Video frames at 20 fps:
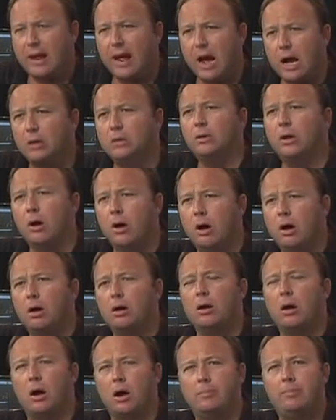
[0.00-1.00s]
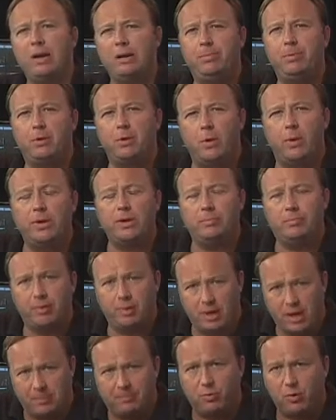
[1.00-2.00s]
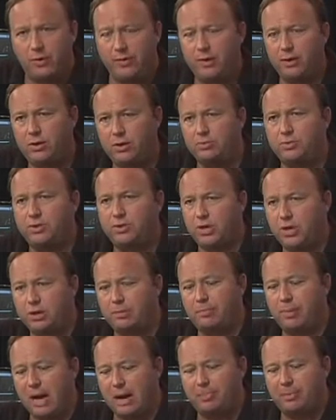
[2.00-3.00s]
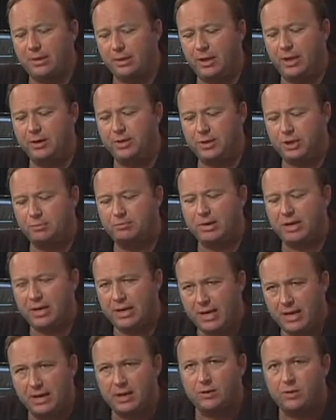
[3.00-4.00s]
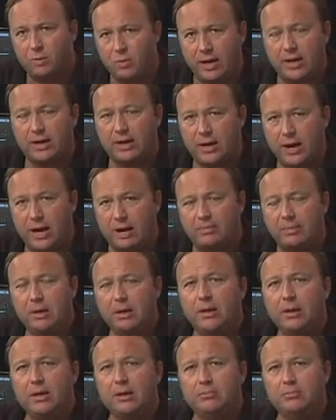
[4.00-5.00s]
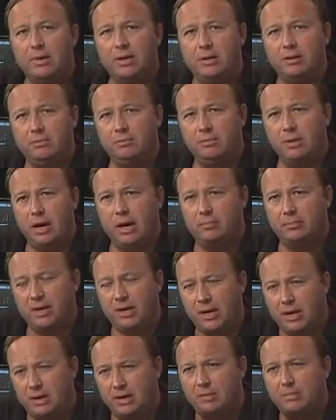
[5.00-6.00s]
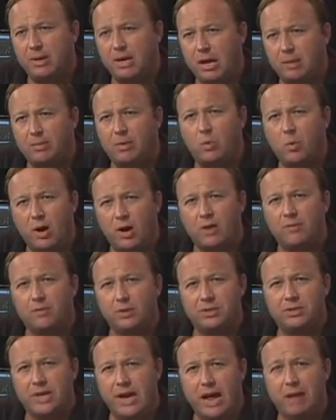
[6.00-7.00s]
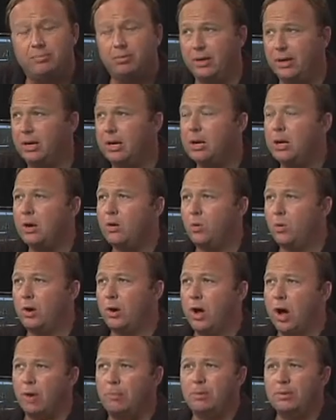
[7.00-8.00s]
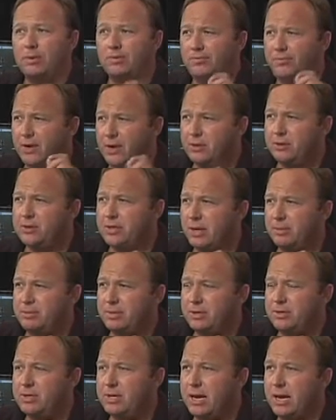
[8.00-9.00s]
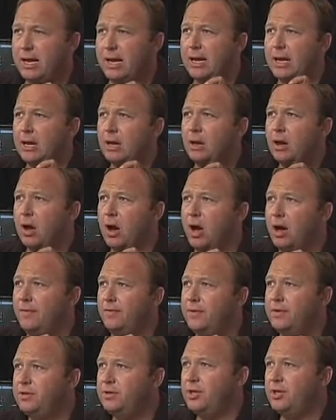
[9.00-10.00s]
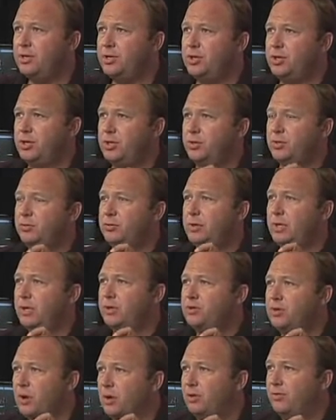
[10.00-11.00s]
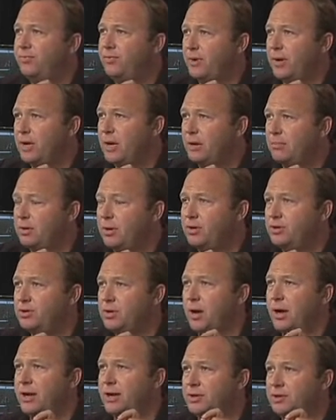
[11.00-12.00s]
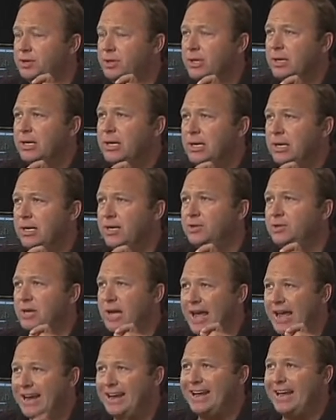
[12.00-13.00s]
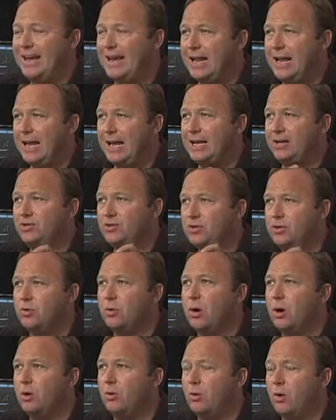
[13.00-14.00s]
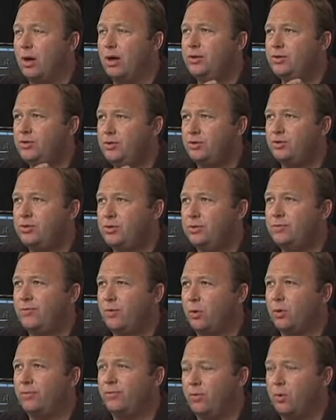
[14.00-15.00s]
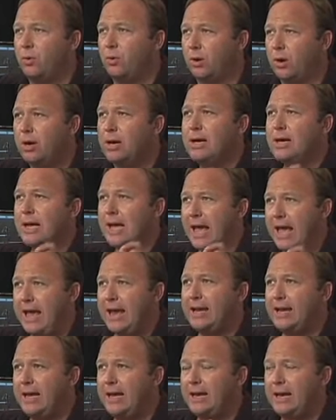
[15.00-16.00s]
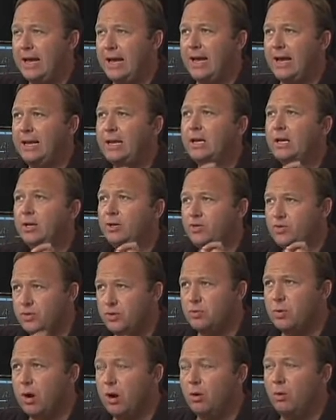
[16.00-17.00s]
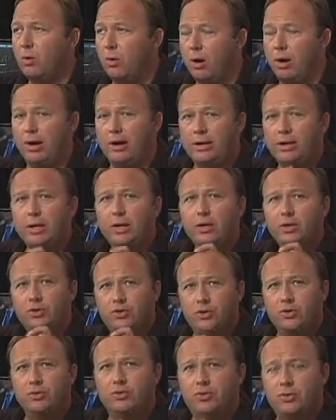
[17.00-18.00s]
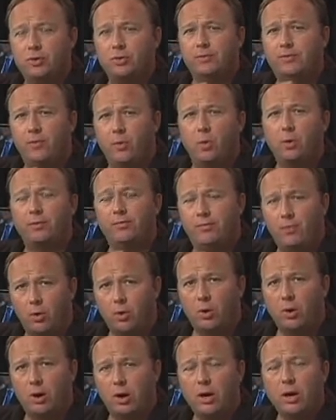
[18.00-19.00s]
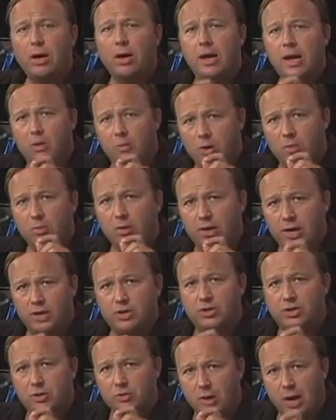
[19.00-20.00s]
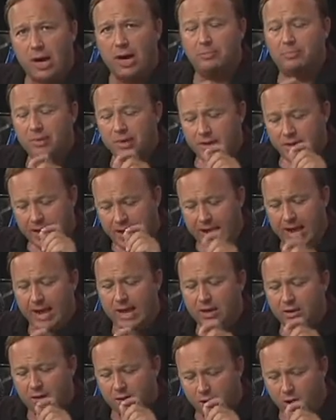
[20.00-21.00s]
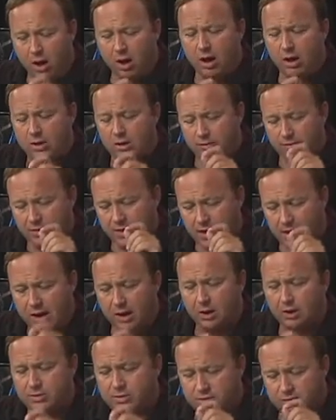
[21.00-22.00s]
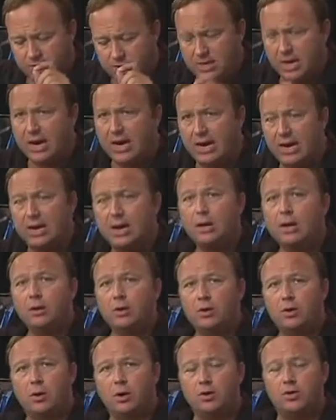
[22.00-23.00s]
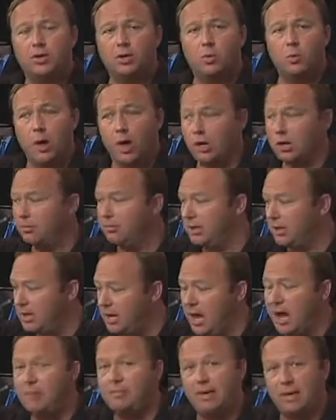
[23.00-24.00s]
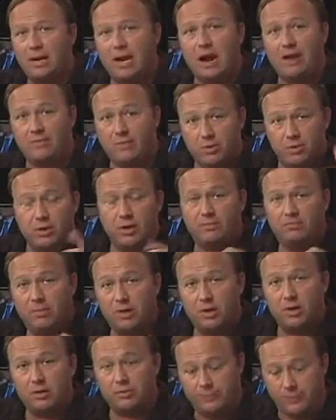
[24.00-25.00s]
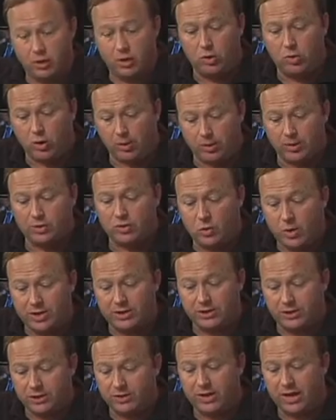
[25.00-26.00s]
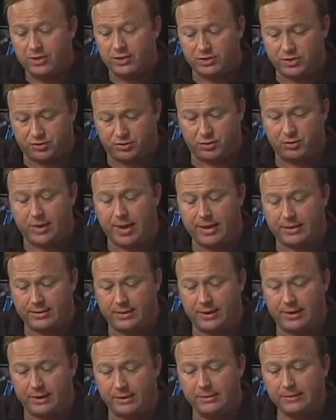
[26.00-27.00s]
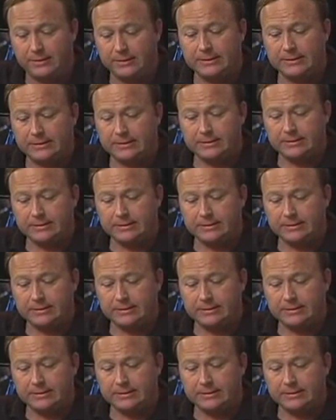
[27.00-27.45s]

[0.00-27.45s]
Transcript: And how long are people going to put up with it? You see the population beginning to wake up, beginning to become aware of what's happening. We're going to open the phones up today on this issue. The toll-free number to join us is 888-201-2244, 888-201-2244, and we will get you up and on the air today. You're also welcome to comment after you give me your view on those questions I just threw out there.